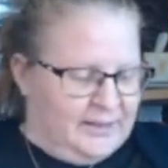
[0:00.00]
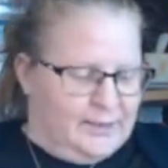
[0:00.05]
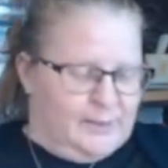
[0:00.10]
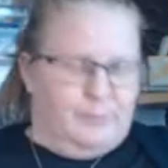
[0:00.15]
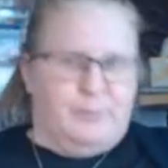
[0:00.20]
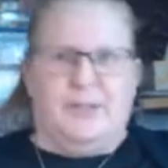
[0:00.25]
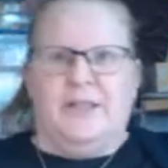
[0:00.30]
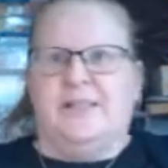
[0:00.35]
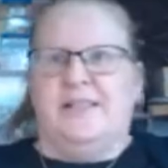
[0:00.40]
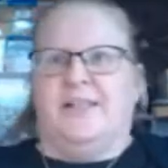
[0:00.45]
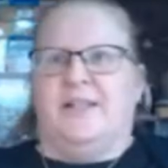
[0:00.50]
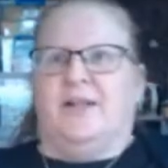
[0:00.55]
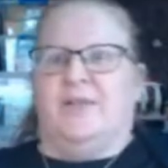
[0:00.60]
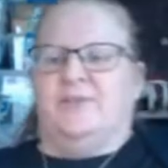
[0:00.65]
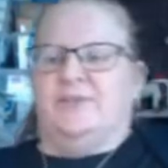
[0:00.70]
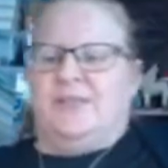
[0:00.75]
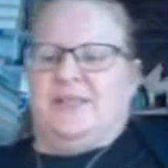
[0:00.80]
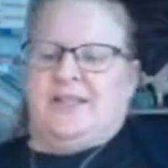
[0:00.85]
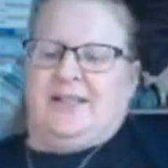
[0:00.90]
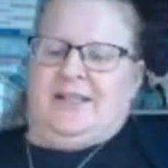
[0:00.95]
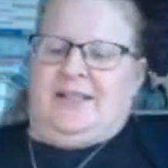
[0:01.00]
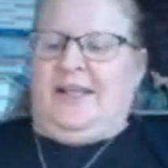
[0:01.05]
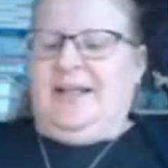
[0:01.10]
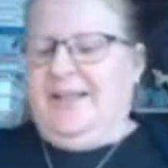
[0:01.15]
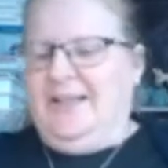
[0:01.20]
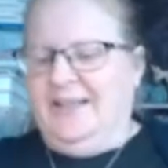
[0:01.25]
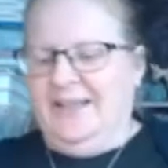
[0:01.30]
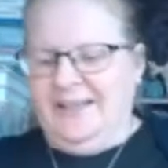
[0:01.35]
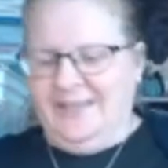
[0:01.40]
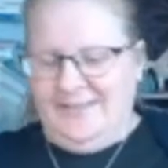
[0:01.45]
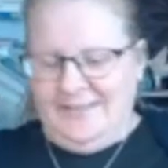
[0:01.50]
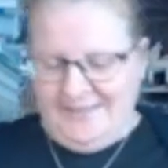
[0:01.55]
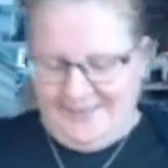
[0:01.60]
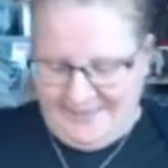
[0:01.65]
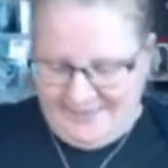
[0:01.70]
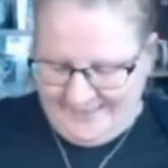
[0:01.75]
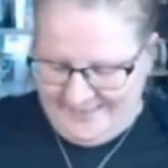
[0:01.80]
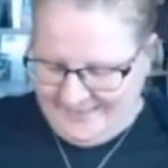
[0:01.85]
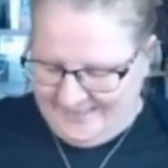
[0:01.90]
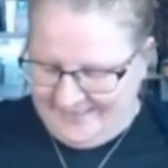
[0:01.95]
Bloody COVID. No,
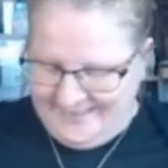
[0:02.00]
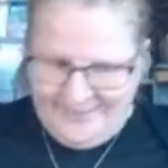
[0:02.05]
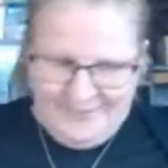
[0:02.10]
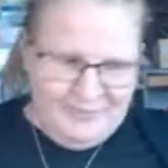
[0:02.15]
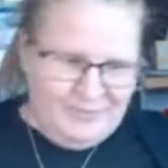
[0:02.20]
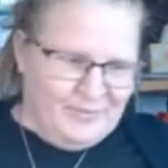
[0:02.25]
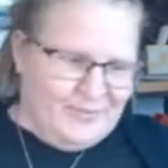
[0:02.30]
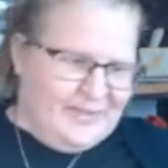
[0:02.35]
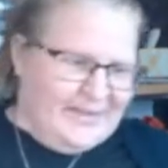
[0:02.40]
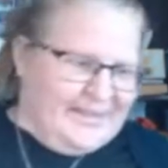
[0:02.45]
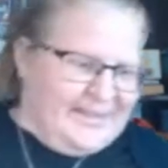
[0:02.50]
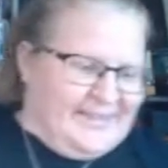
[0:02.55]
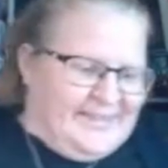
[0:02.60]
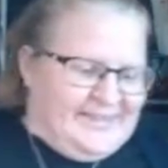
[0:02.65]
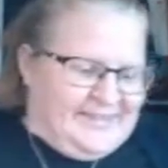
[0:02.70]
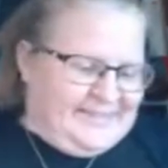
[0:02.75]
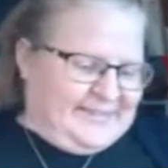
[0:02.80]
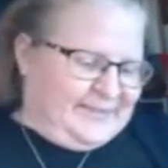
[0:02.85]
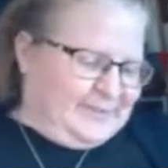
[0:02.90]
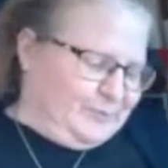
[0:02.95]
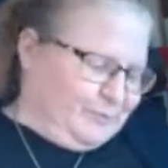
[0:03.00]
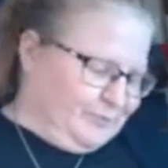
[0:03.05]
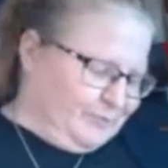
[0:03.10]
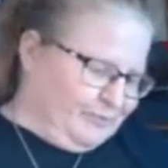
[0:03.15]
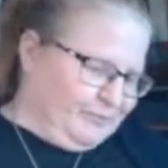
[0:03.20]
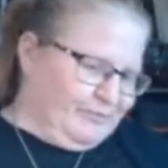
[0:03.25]
the ministers can't let us.